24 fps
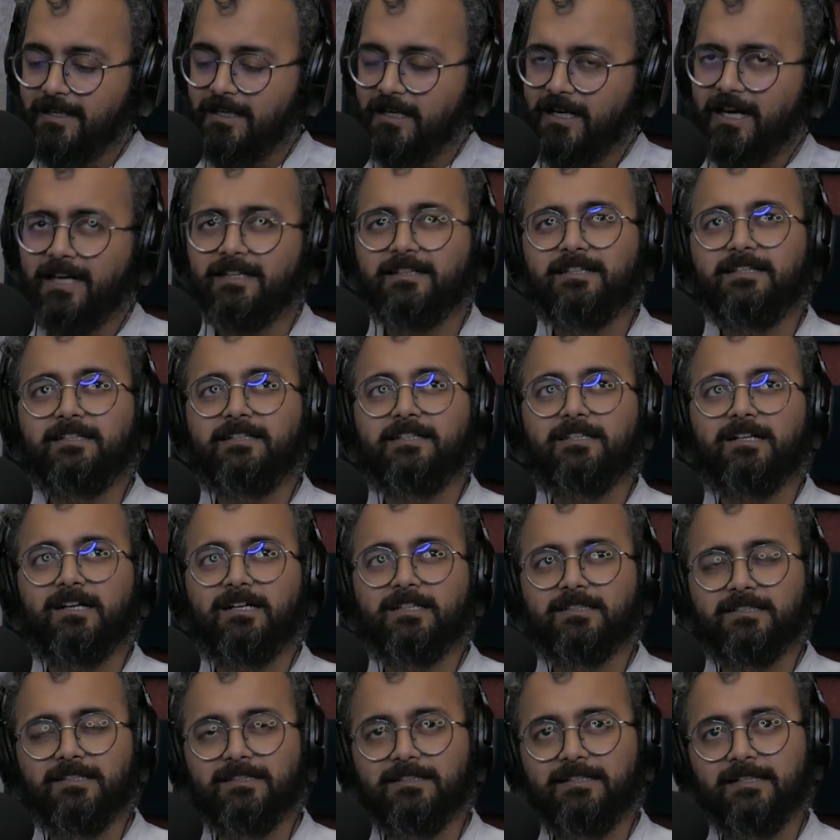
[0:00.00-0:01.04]
And then
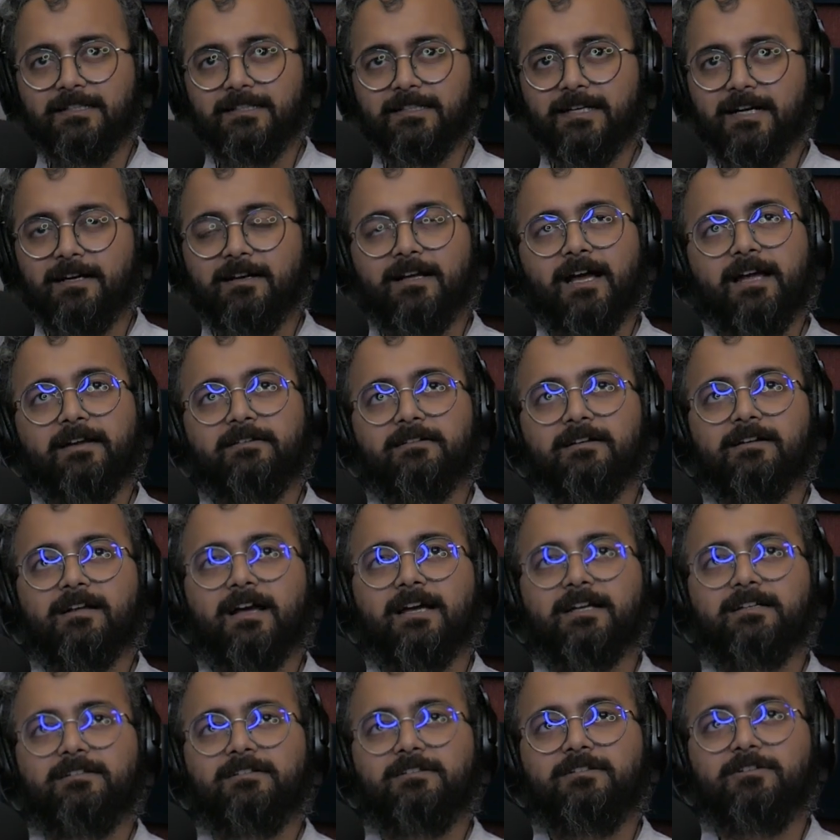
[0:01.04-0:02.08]
other than that, I
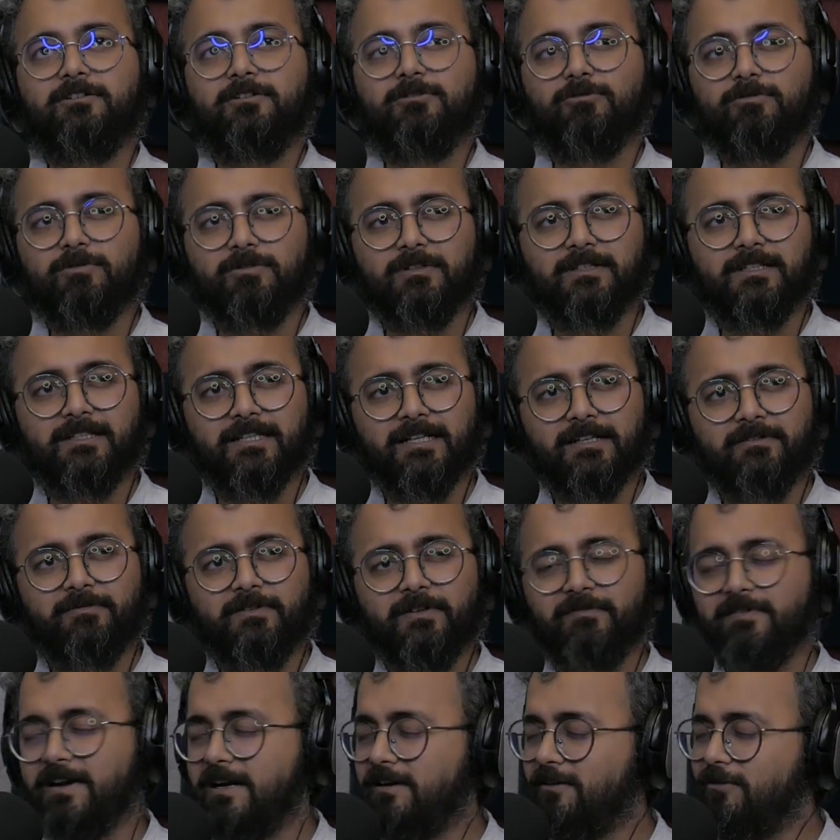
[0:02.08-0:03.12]
don't think we
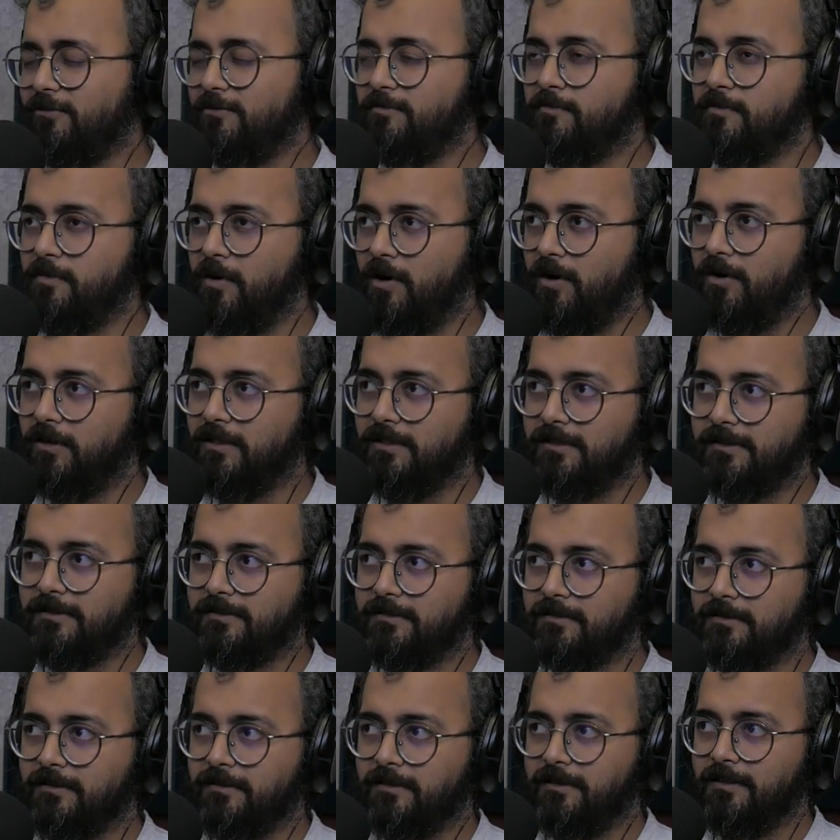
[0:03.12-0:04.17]
went to
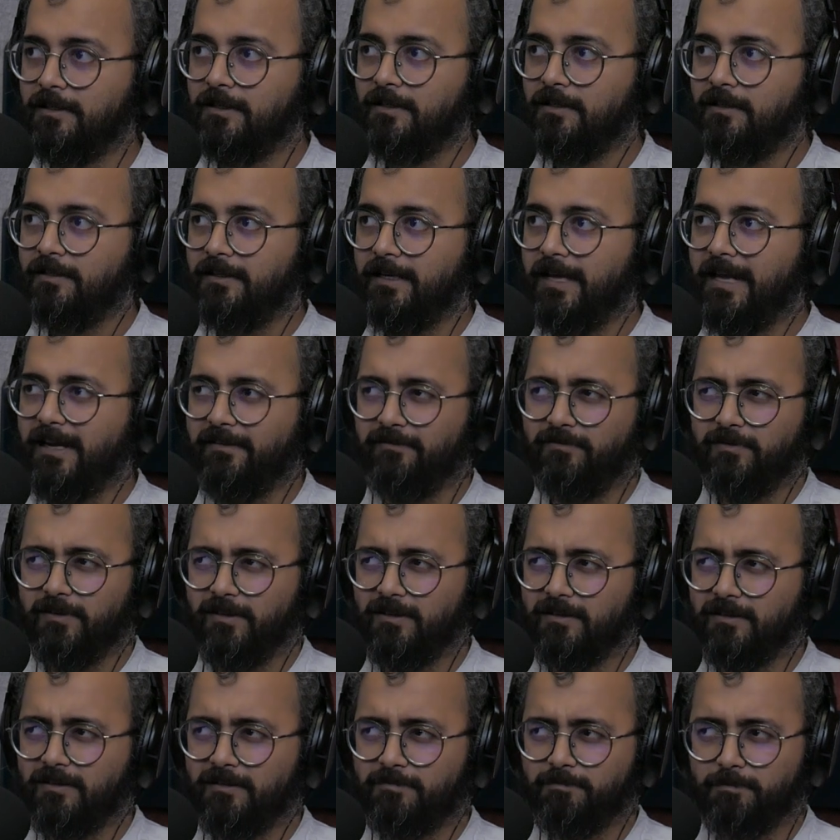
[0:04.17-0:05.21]
malls
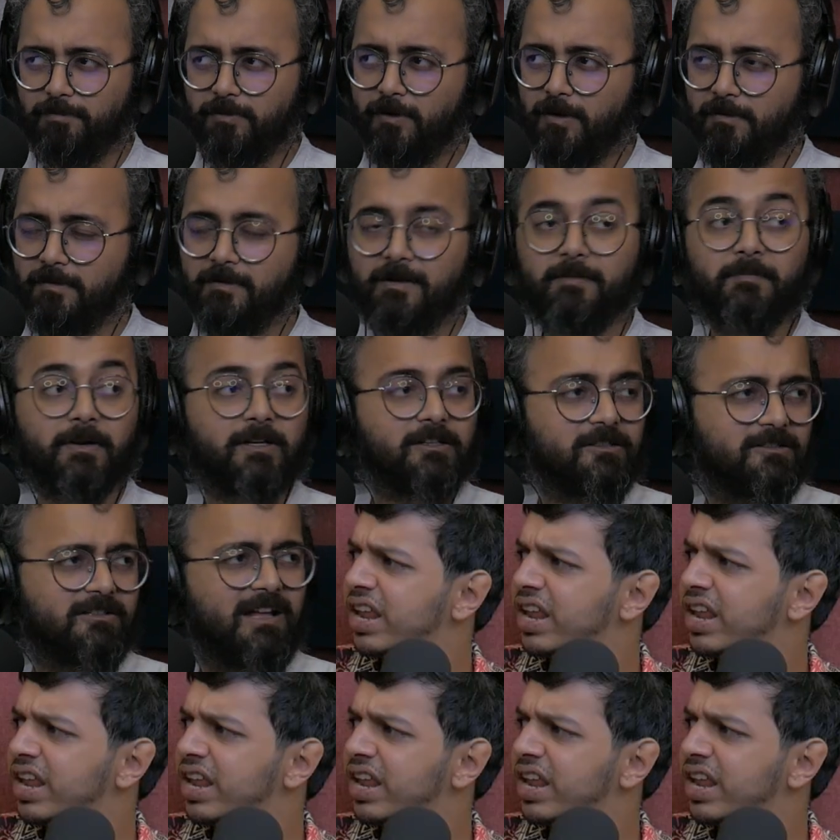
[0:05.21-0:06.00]
ever, probably because